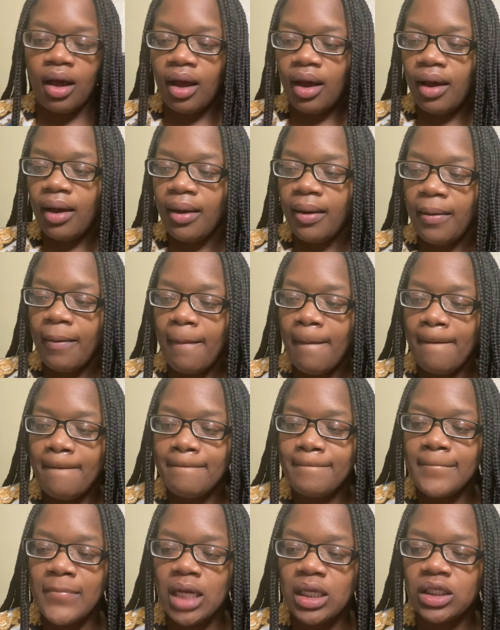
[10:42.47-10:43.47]

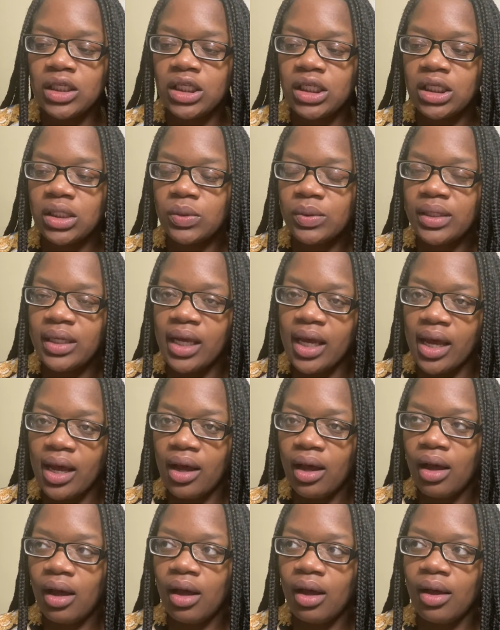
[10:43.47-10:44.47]
Um, so
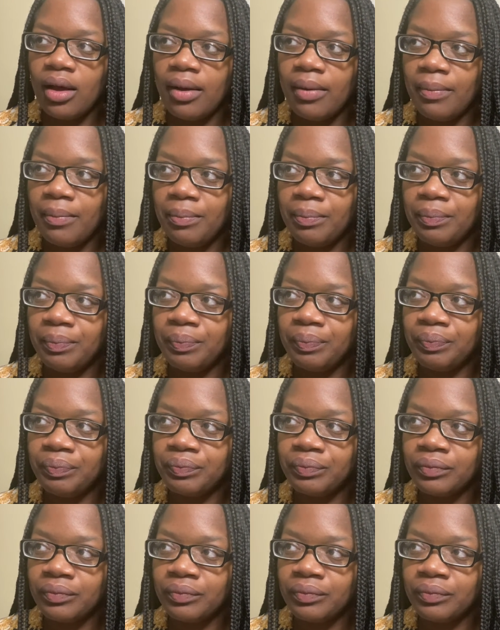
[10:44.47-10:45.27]
yeah, um,